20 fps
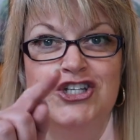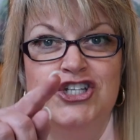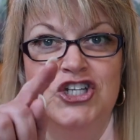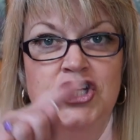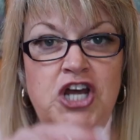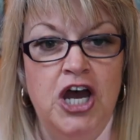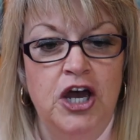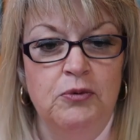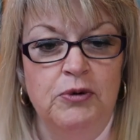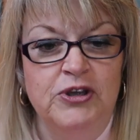
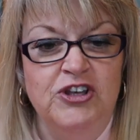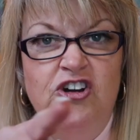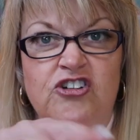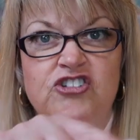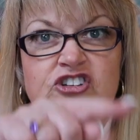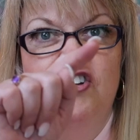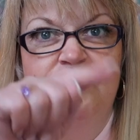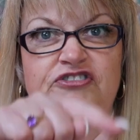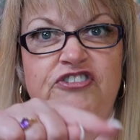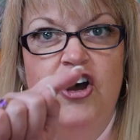You know, when you're
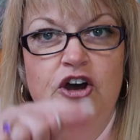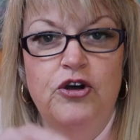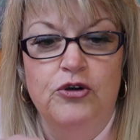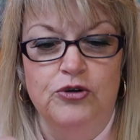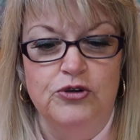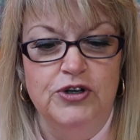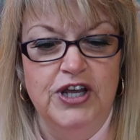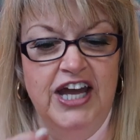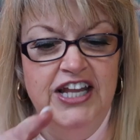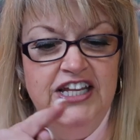on your
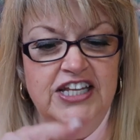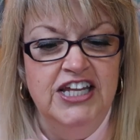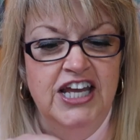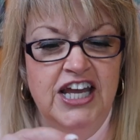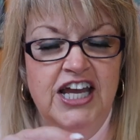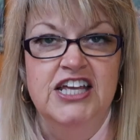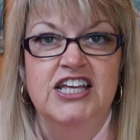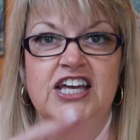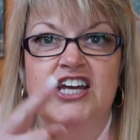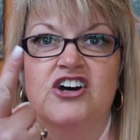phone
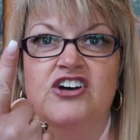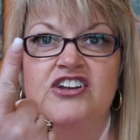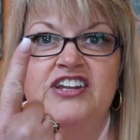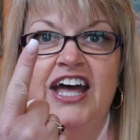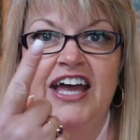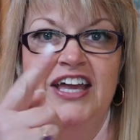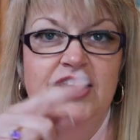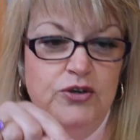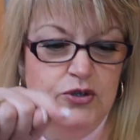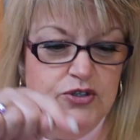and you got
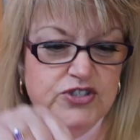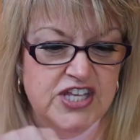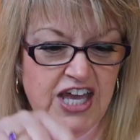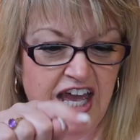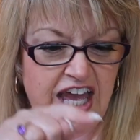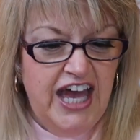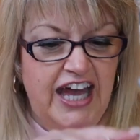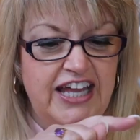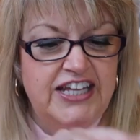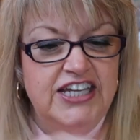nails
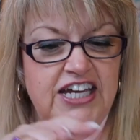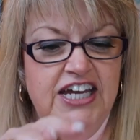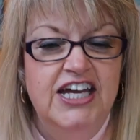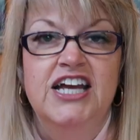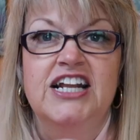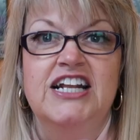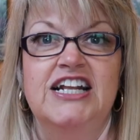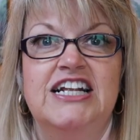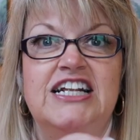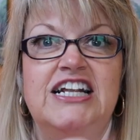and
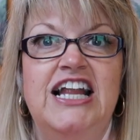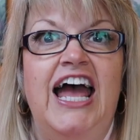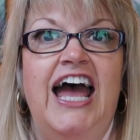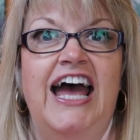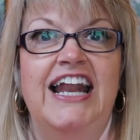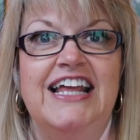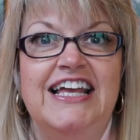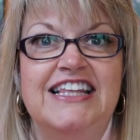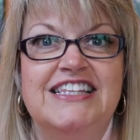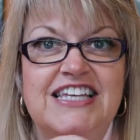
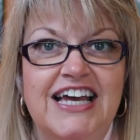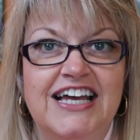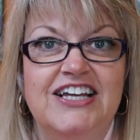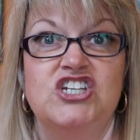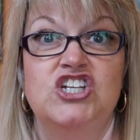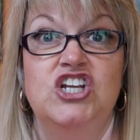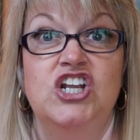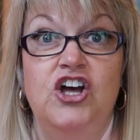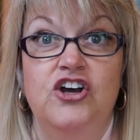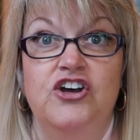it
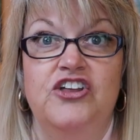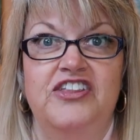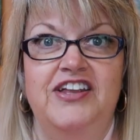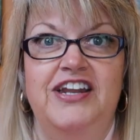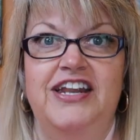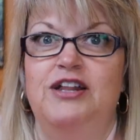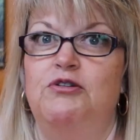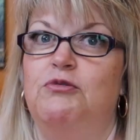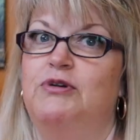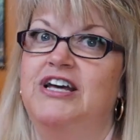takes you longer
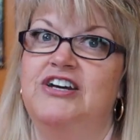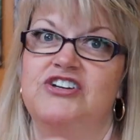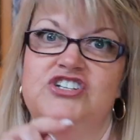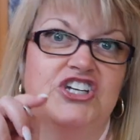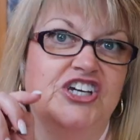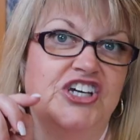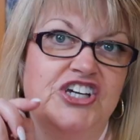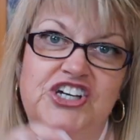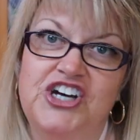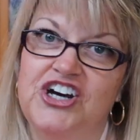than anyone
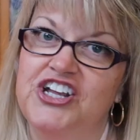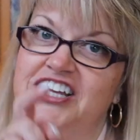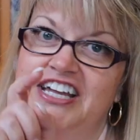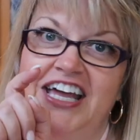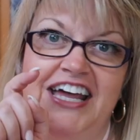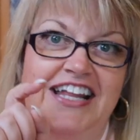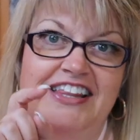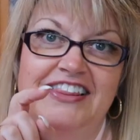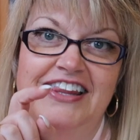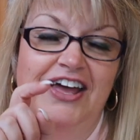else, you've got to
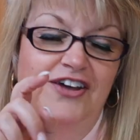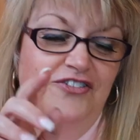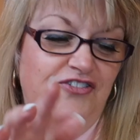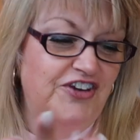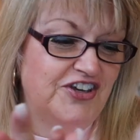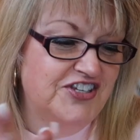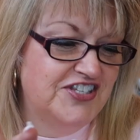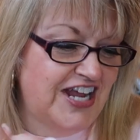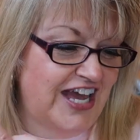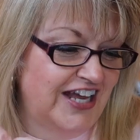get in there
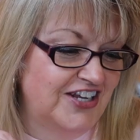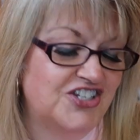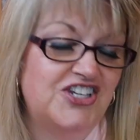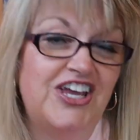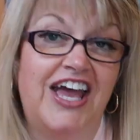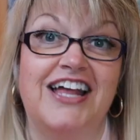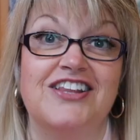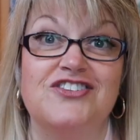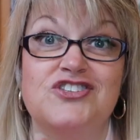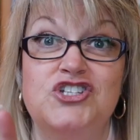first. And
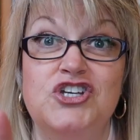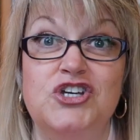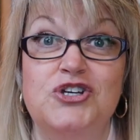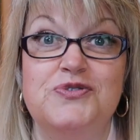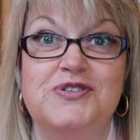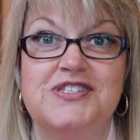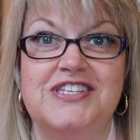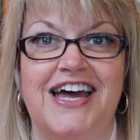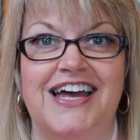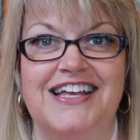she had
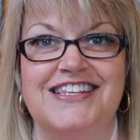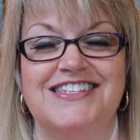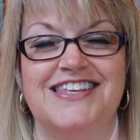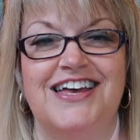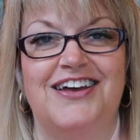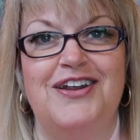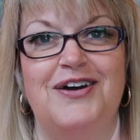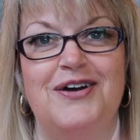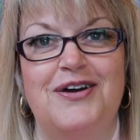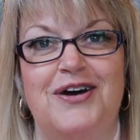two sets,
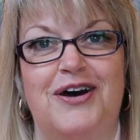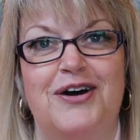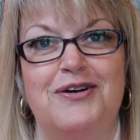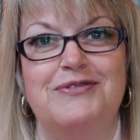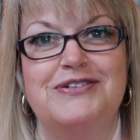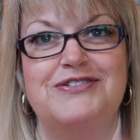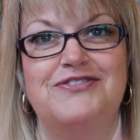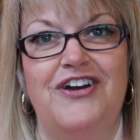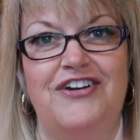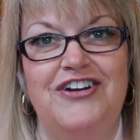and I
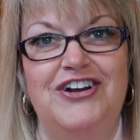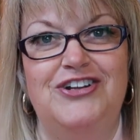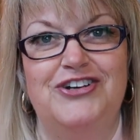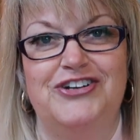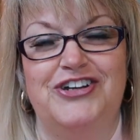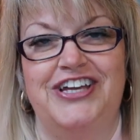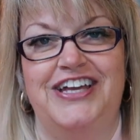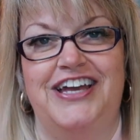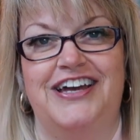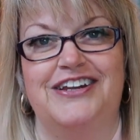was very
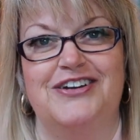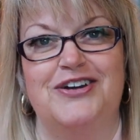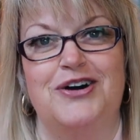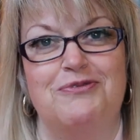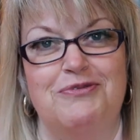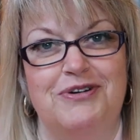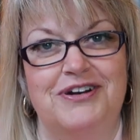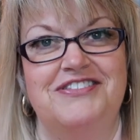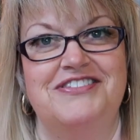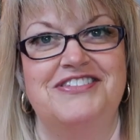lucky, and I
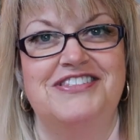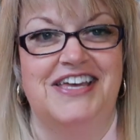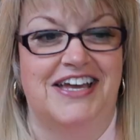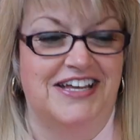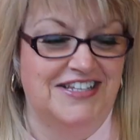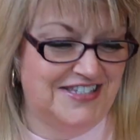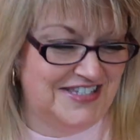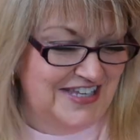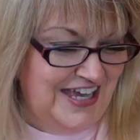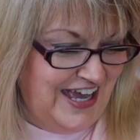got one of the
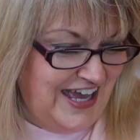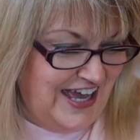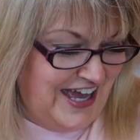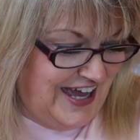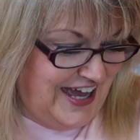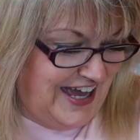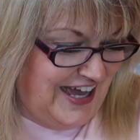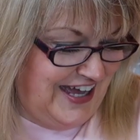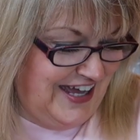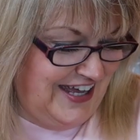sets,
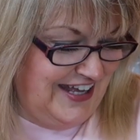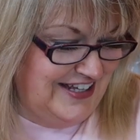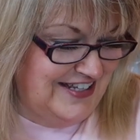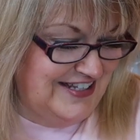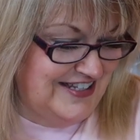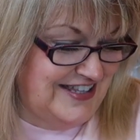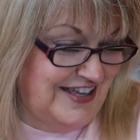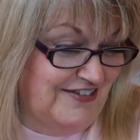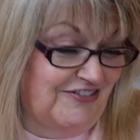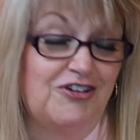
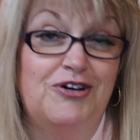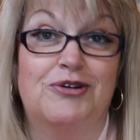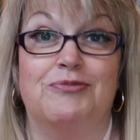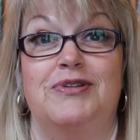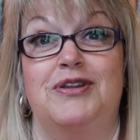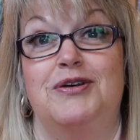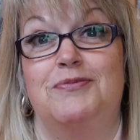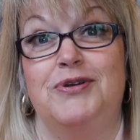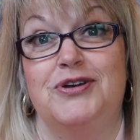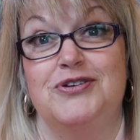and they
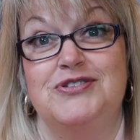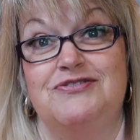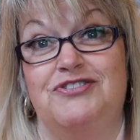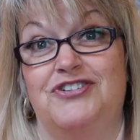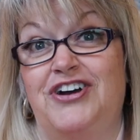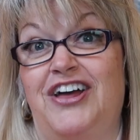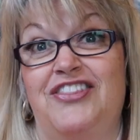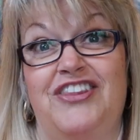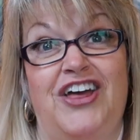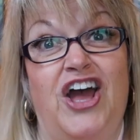come and they're
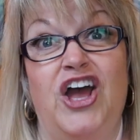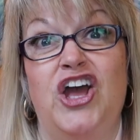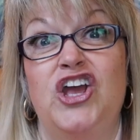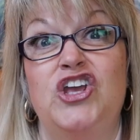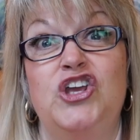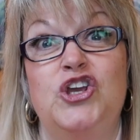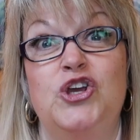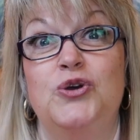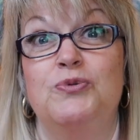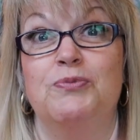beautiful and they're
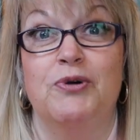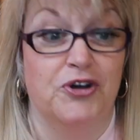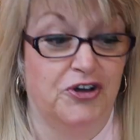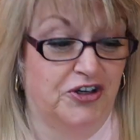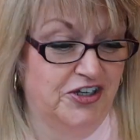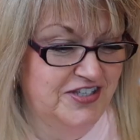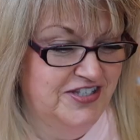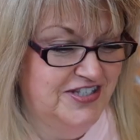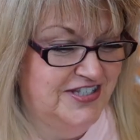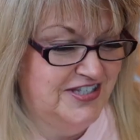
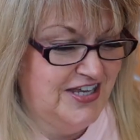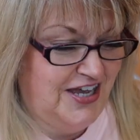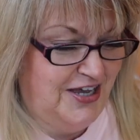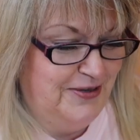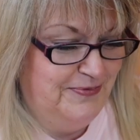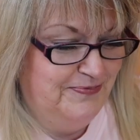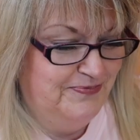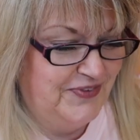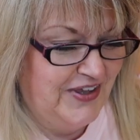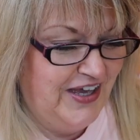humongous. So
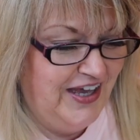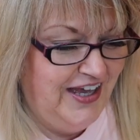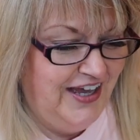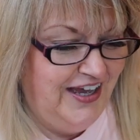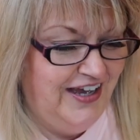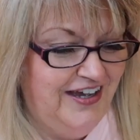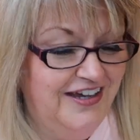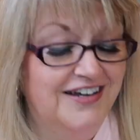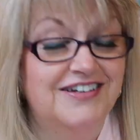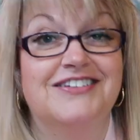
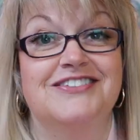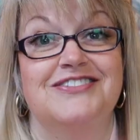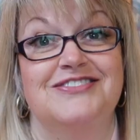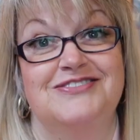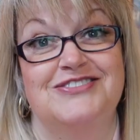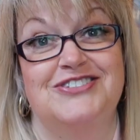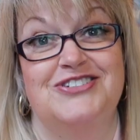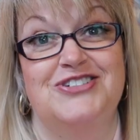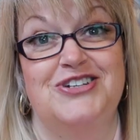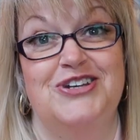
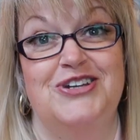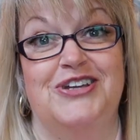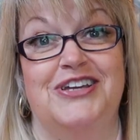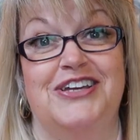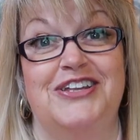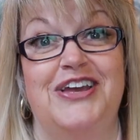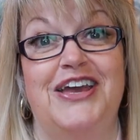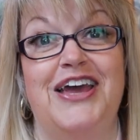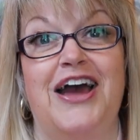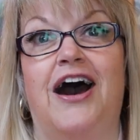I'll show you.
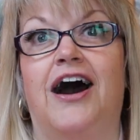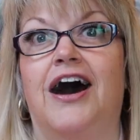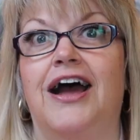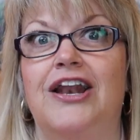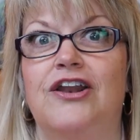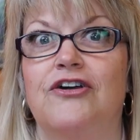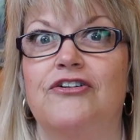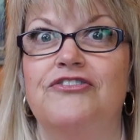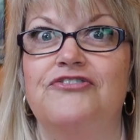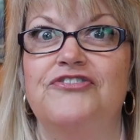Can you hear?
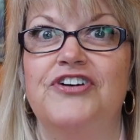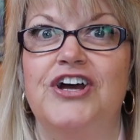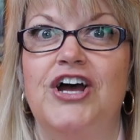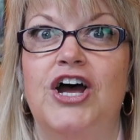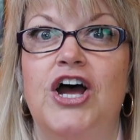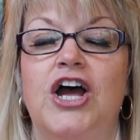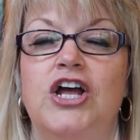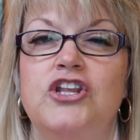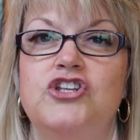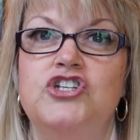I
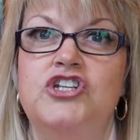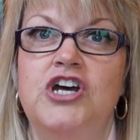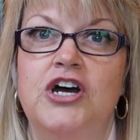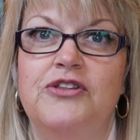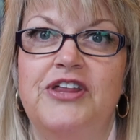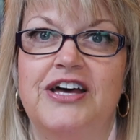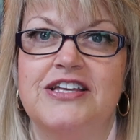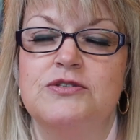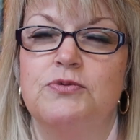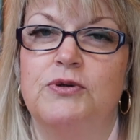love, do you
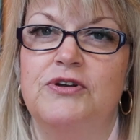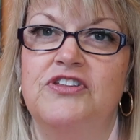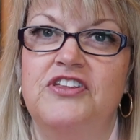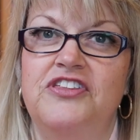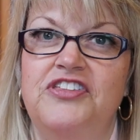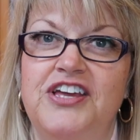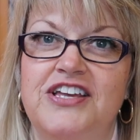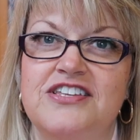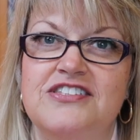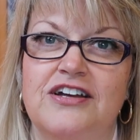know, that's one of
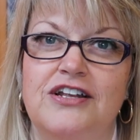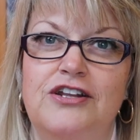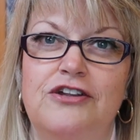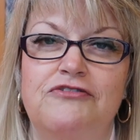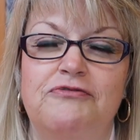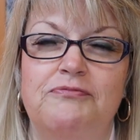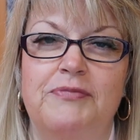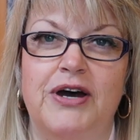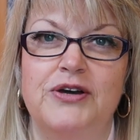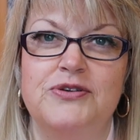the things I
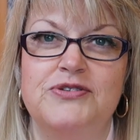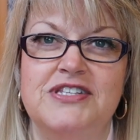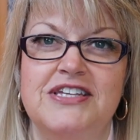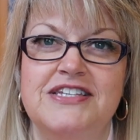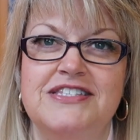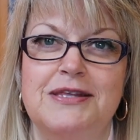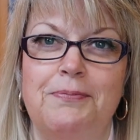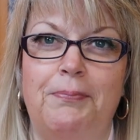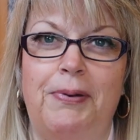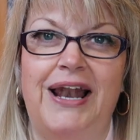love most
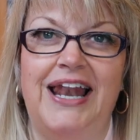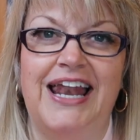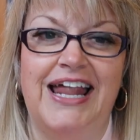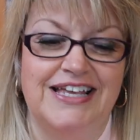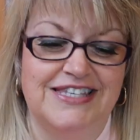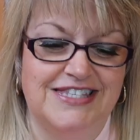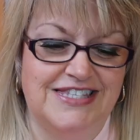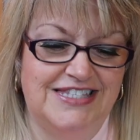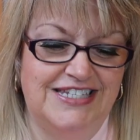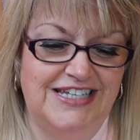is the
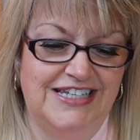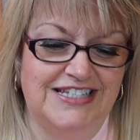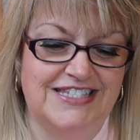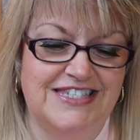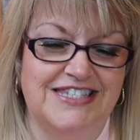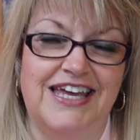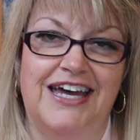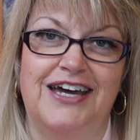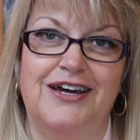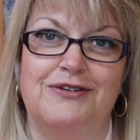plastic
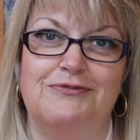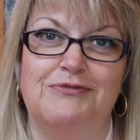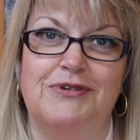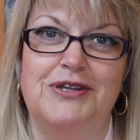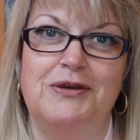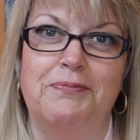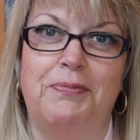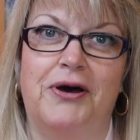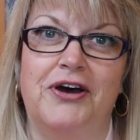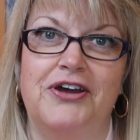sound
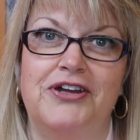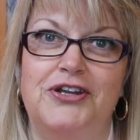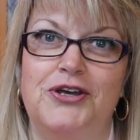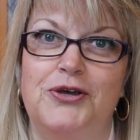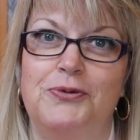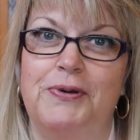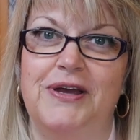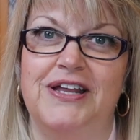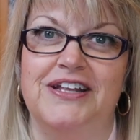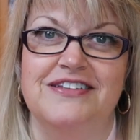when you buy
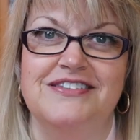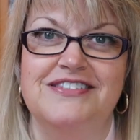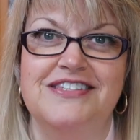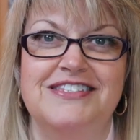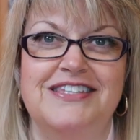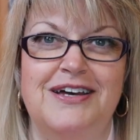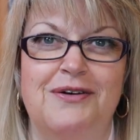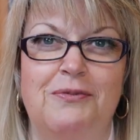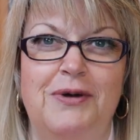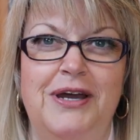new pins.
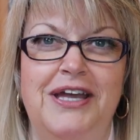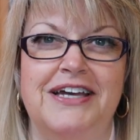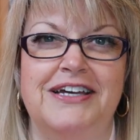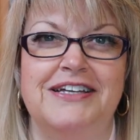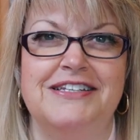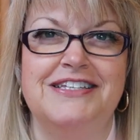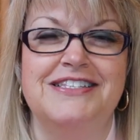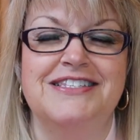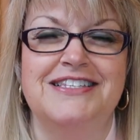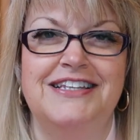Is that
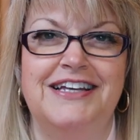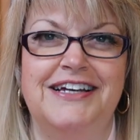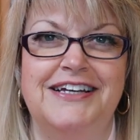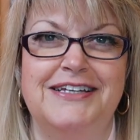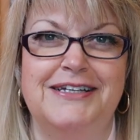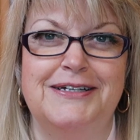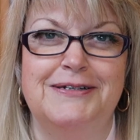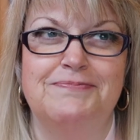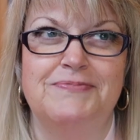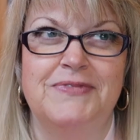weird? It's
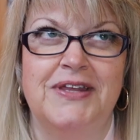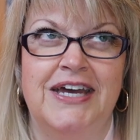like,